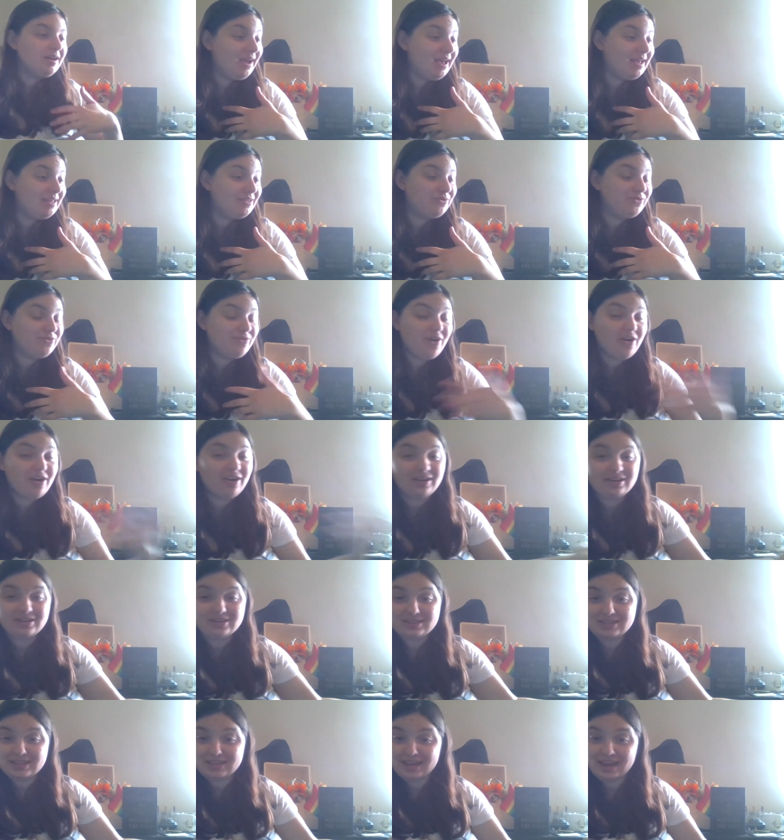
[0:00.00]
As far
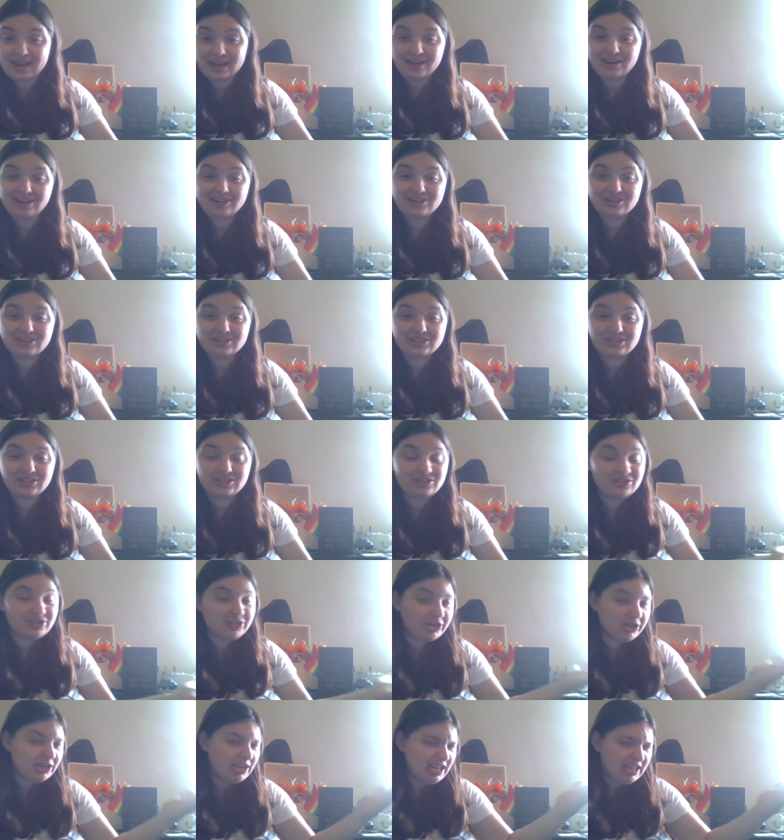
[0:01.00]
as the character's
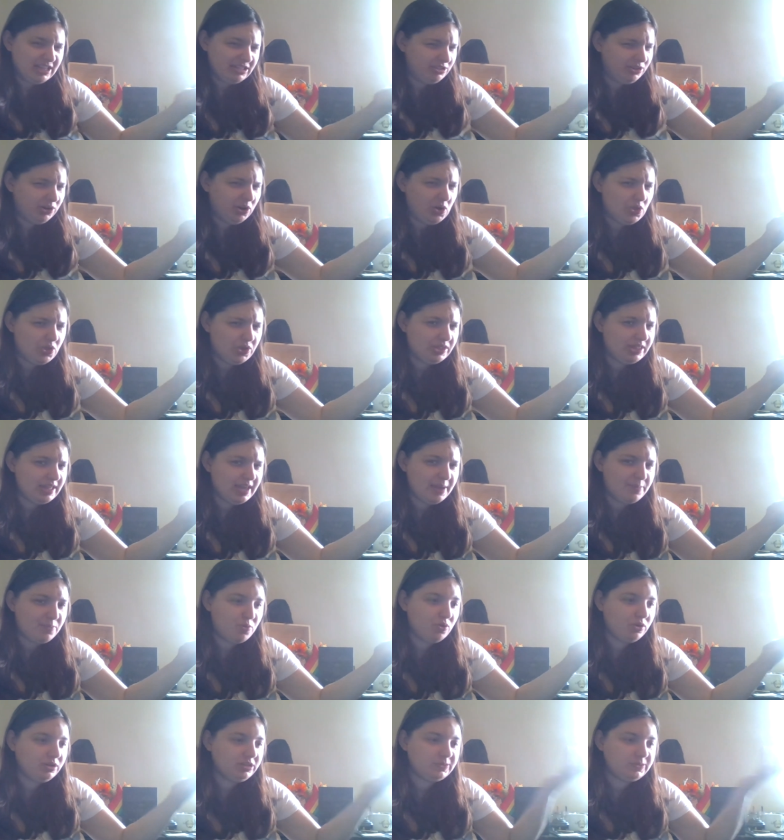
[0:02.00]
concerned, it's all the
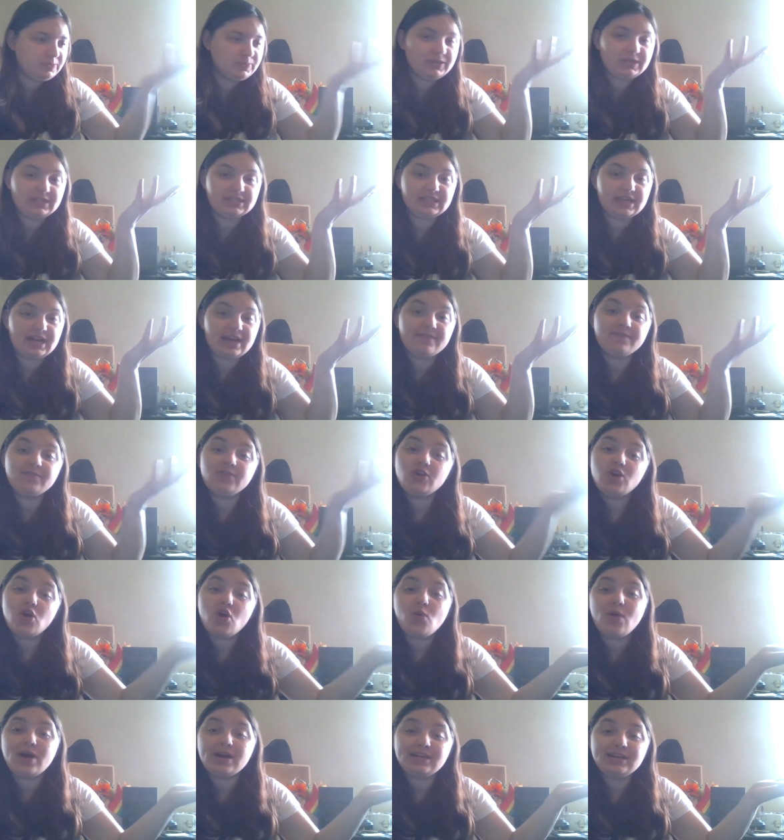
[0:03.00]
same horse because they have
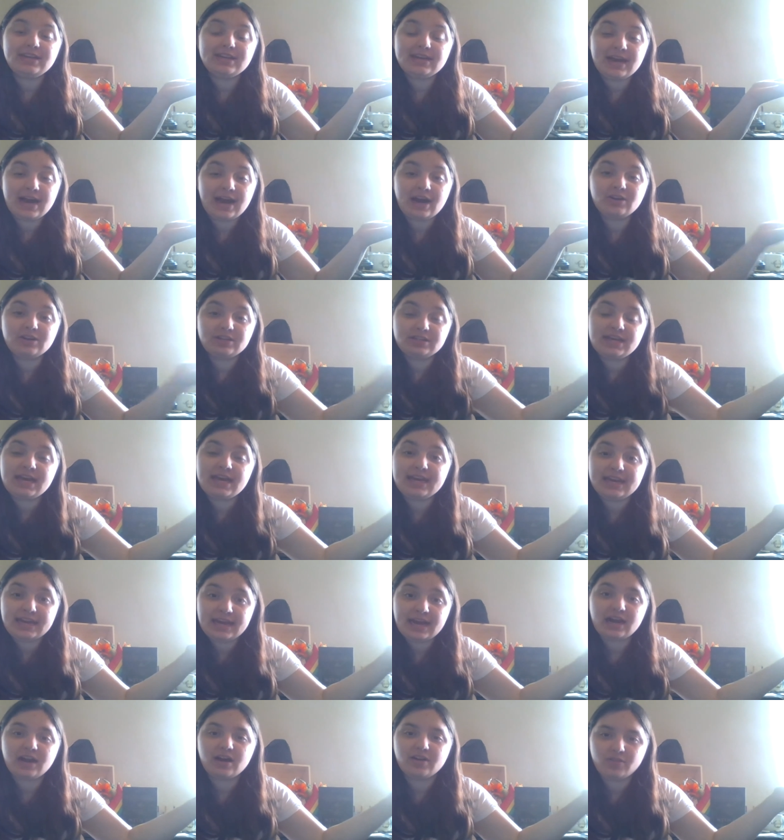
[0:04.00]
no idea how to take
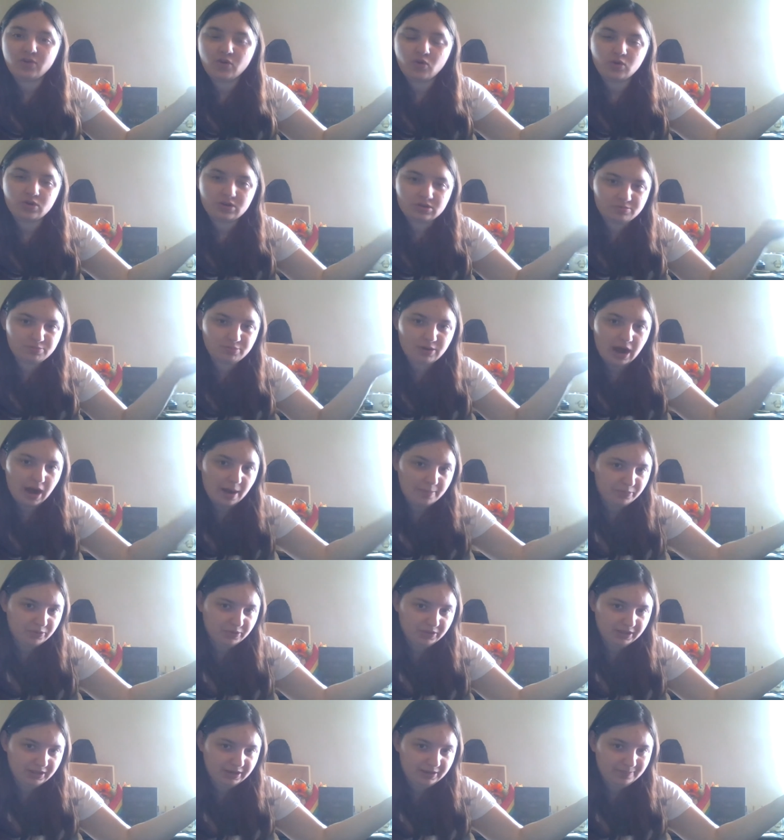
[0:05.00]
care of a horse
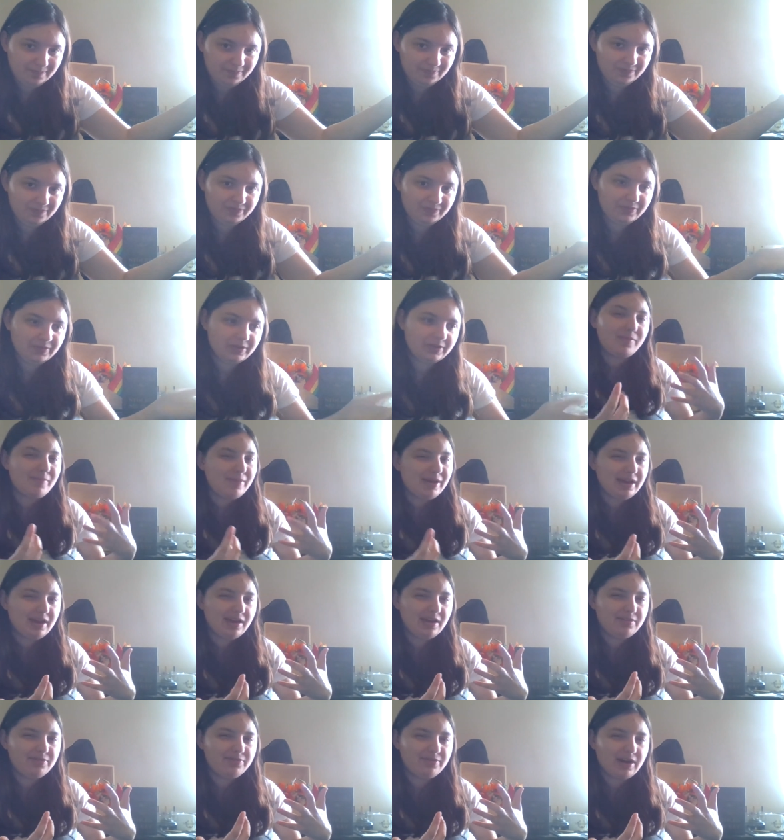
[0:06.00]
properly. I'm
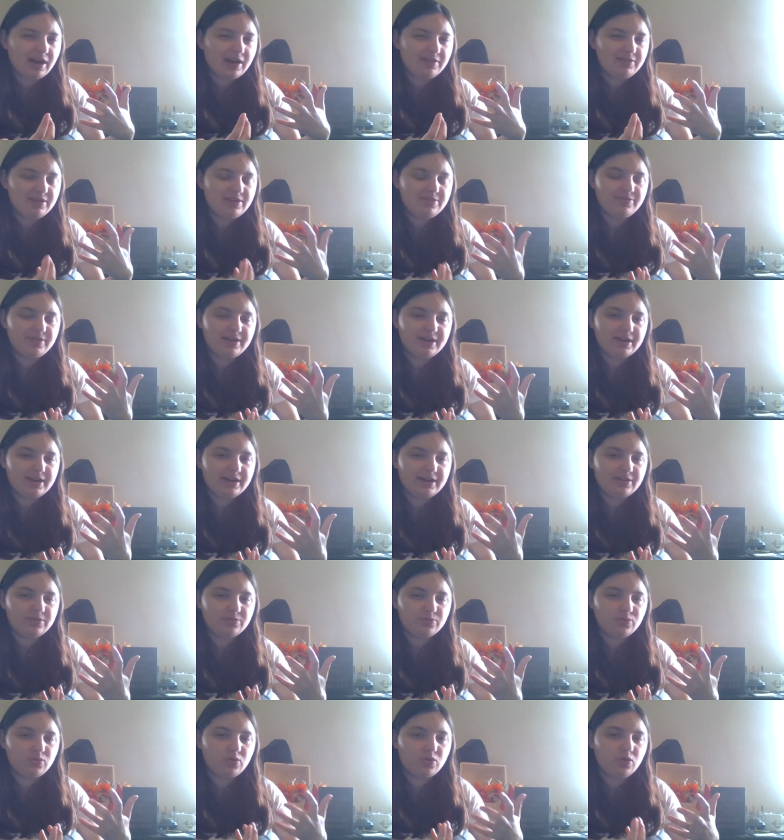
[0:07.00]
making a 5e
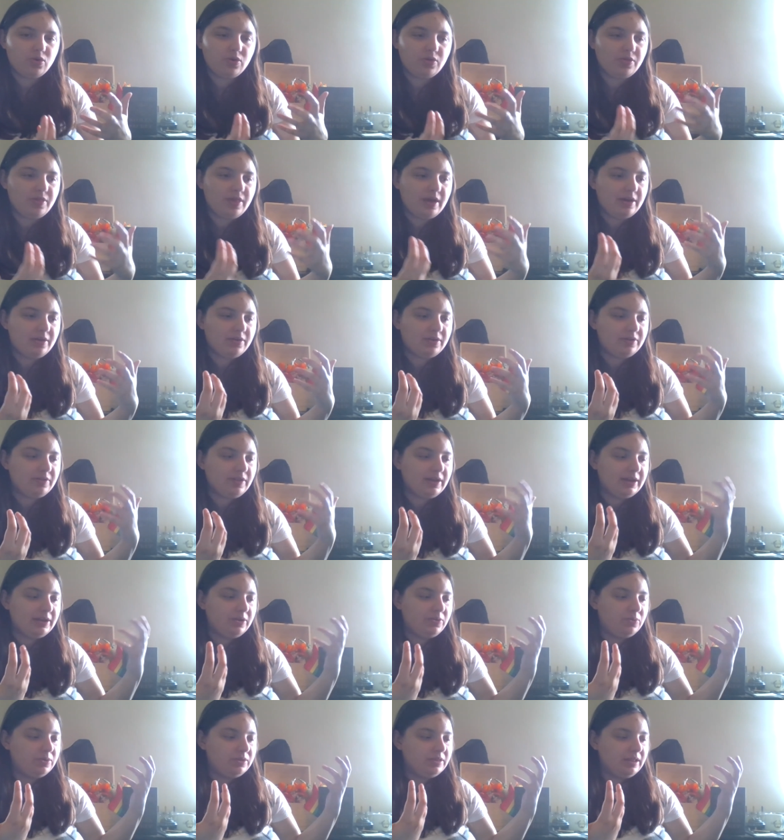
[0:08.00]
variant rule that are
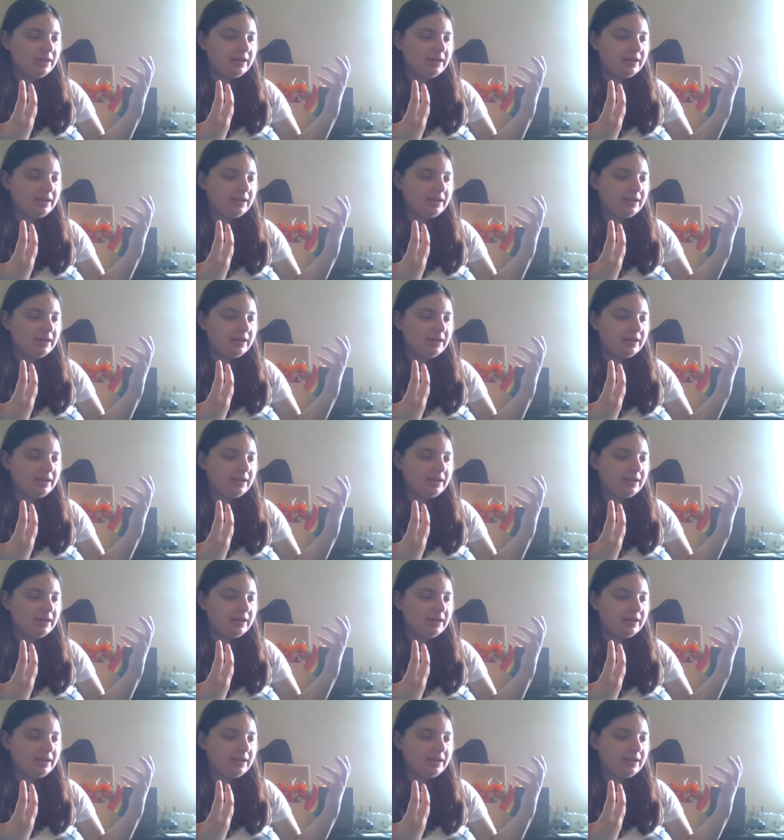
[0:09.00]
like would